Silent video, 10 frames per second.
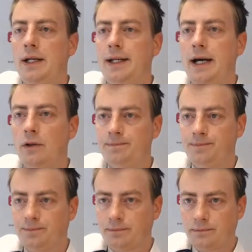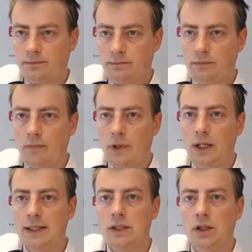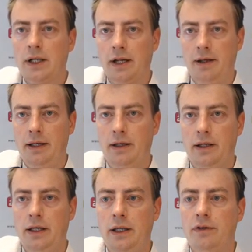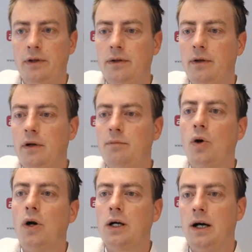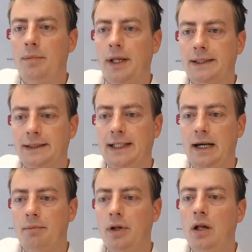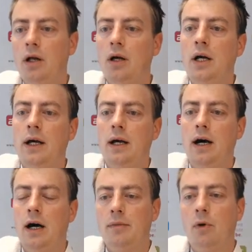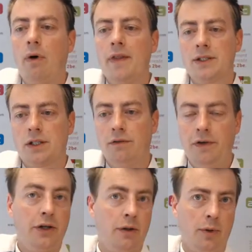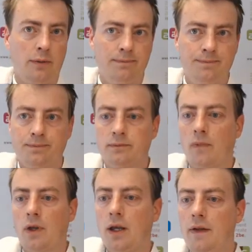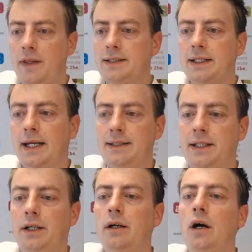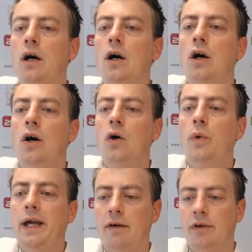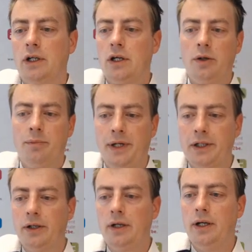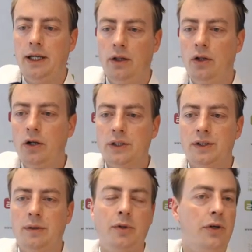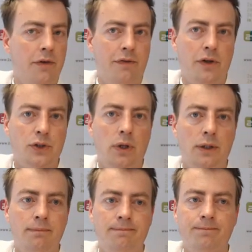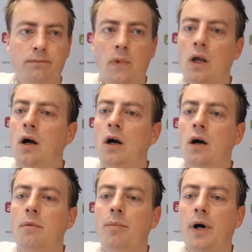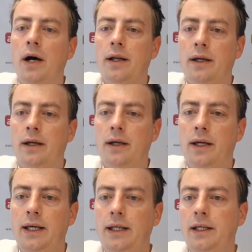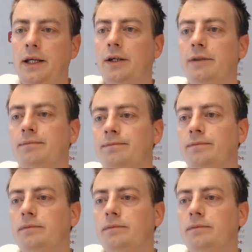Now, let's look at an even more complex example, one that is configurable. In this case here, we have a color picker. It looks similar to the first one, but in here,